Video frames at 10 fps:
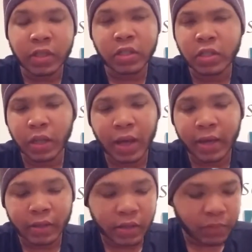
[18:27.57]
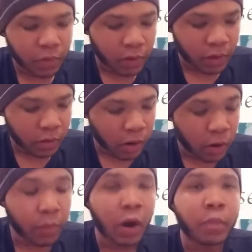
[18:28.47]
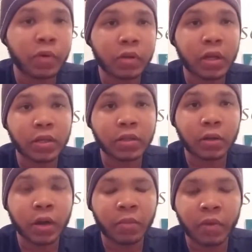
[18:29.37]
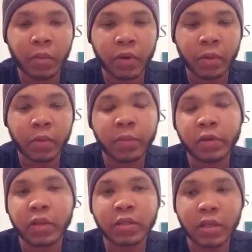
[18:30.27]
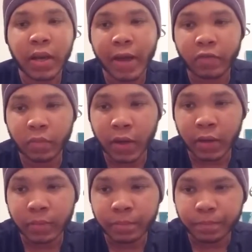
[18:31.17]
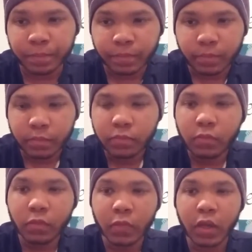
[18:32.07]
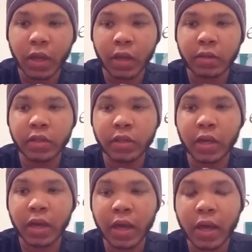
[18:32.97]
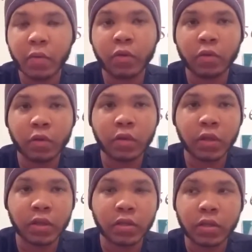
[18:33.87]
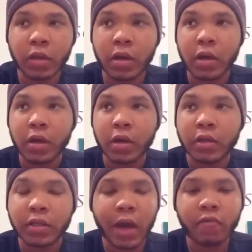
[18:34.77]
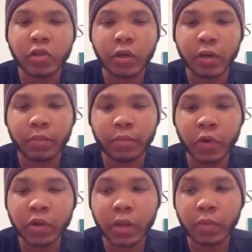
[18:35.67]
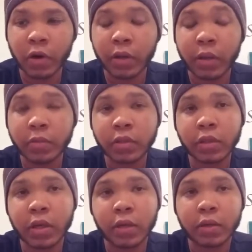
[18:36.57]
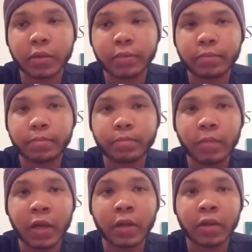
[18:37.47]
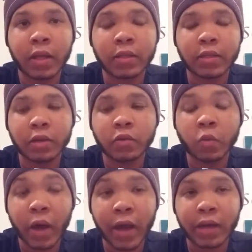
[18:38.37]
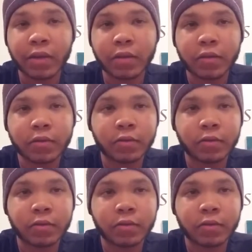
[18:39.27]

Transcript: It's July at this point. Our birthdays are coming up. Her birthday's the day after mine. And she's like, hey, we're throwing this scavenger hunt birthday party. I'm just like, man, that sounds whack.